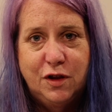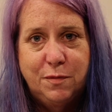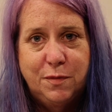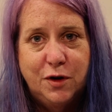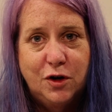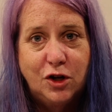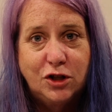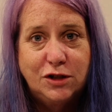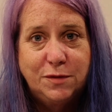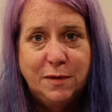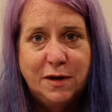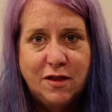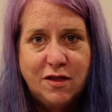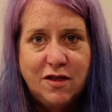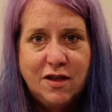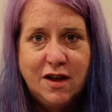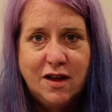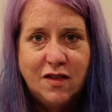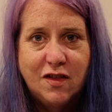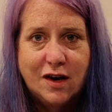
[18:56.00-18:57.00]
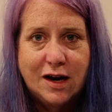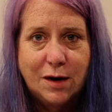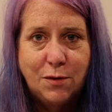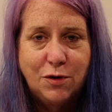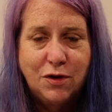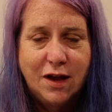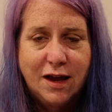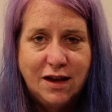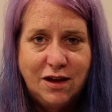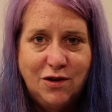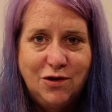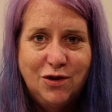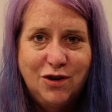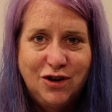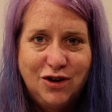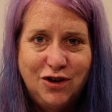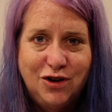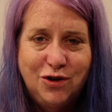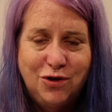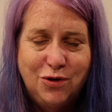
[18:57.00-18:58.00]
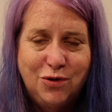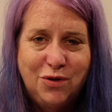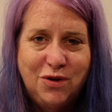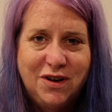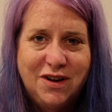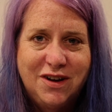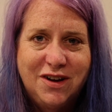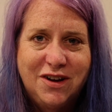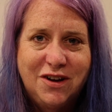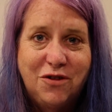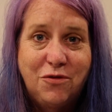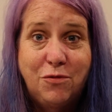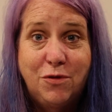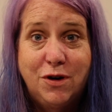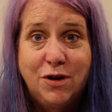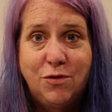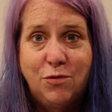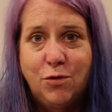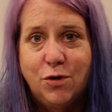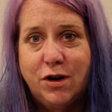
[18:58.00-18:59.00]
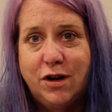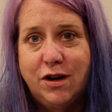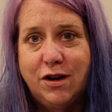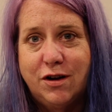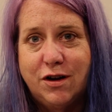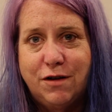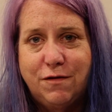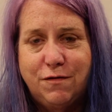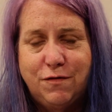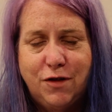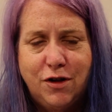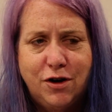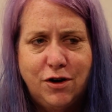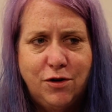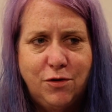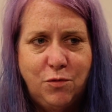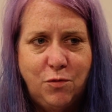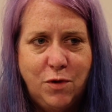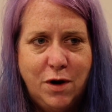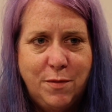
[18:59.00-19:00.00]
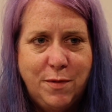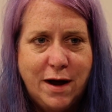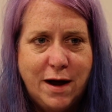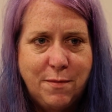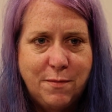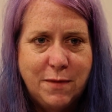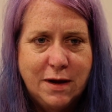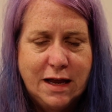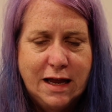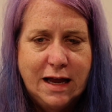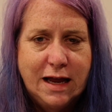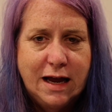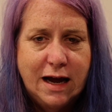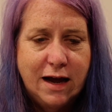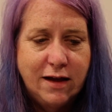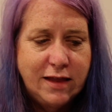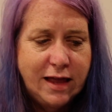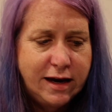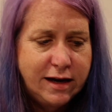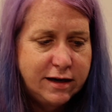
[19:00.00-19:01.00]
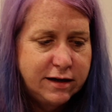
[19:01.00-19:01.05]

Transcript: to the penultimate thing that I would like you to do when working on a Flutter web app, and that